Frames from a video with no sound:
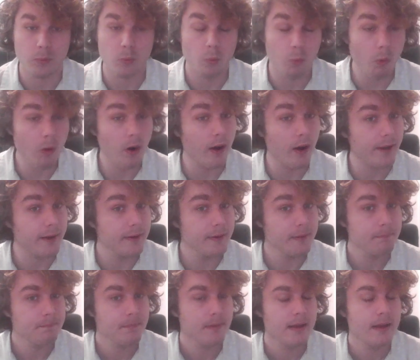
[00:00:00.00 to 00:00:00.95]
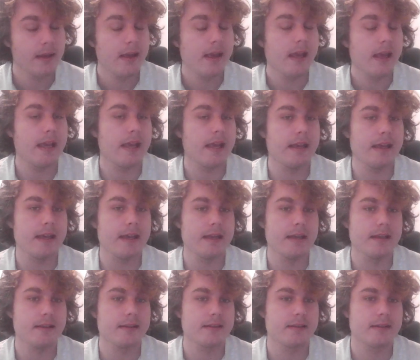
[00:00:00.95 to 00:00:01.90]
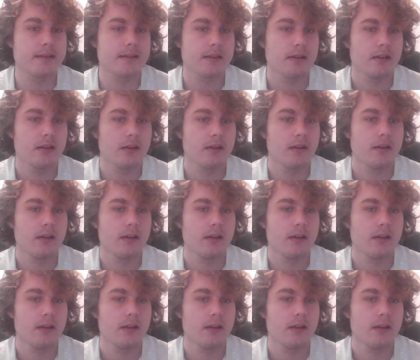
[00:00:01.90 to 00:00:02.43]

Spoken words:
One is,